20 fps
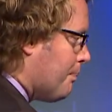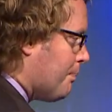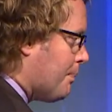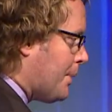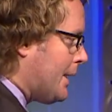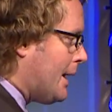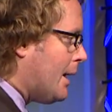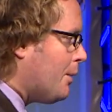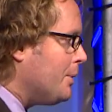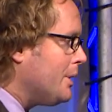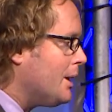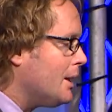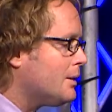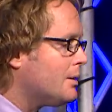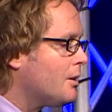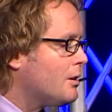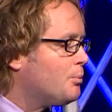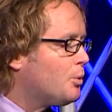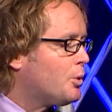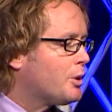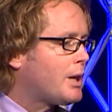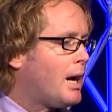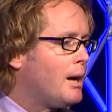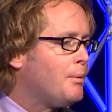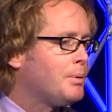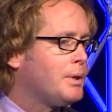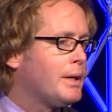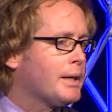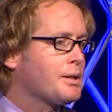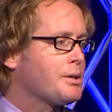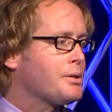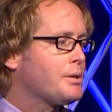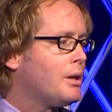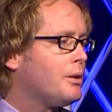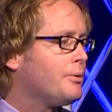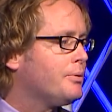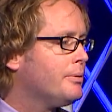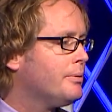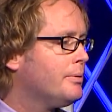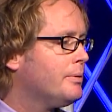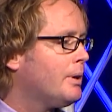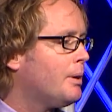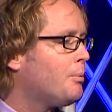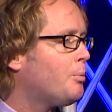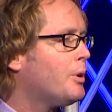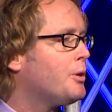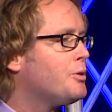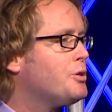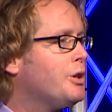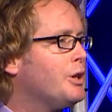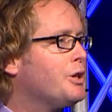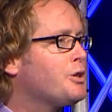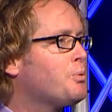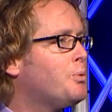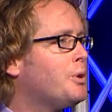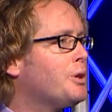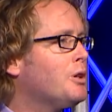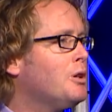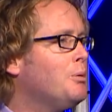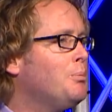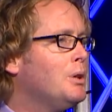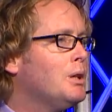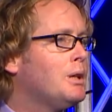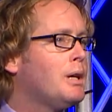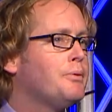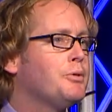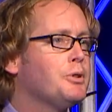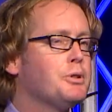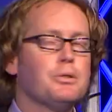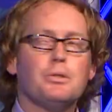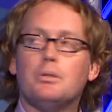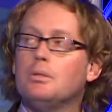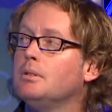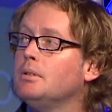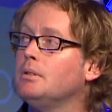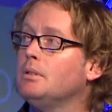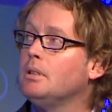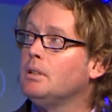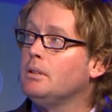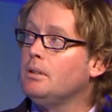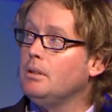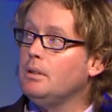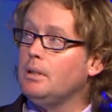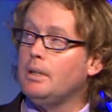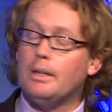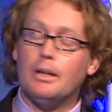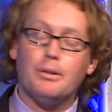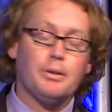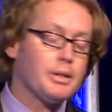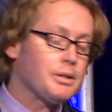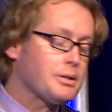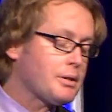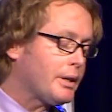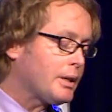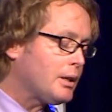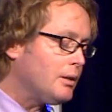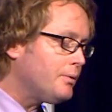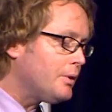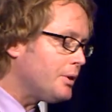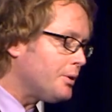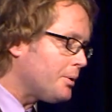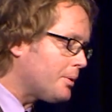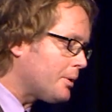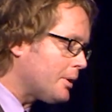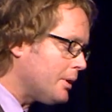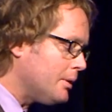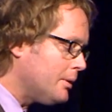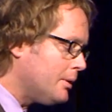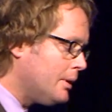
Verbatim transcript: But now we get to the more complex stuff and where GS1 can be leveraged in areas like inventory.